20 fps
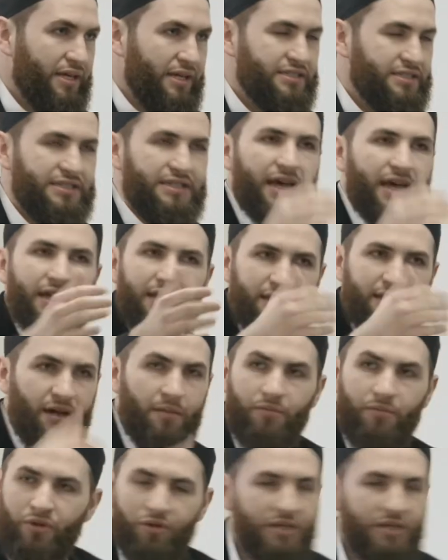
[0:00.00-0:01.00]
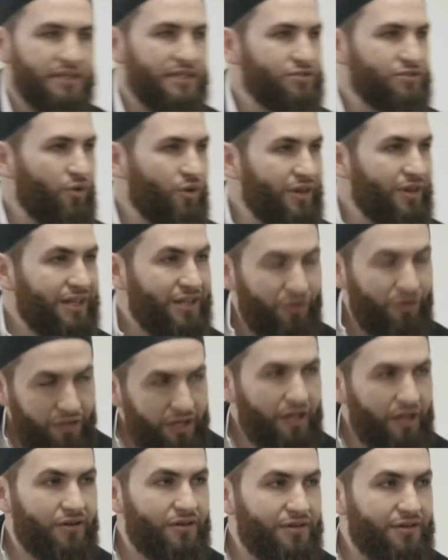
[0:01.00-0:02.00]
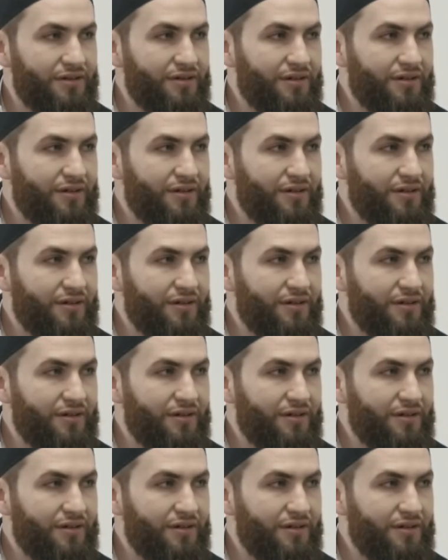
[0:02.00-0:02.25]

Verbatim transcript: He said, Akhi, come, look at this old lady, look at her.